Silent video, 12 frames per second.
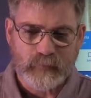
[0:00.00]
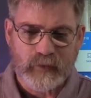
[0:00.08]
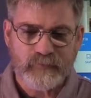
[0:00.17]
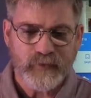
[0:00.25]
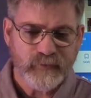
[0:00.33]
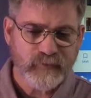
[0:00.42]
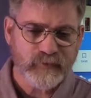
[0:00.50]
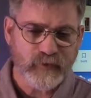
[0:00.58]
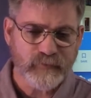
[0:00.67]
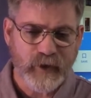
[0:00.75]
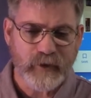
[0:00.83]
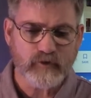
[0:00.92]
this is a
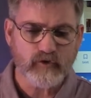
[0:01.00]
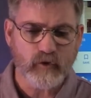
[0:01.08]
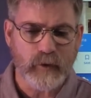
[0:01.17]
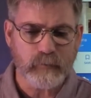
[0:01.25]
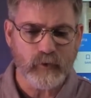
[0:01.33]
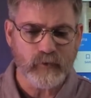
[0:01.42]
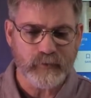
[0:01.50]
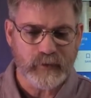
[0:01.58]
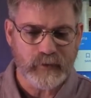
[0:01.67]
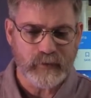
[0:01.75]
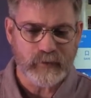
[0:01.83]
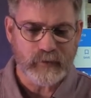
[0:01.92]
very troubled
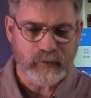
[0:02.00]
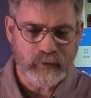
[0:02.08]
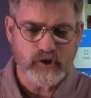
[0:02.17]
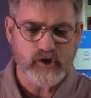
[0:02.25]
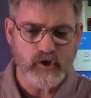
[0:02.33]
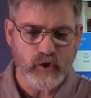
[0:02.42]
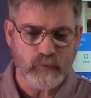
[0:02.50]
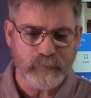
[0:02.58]
issue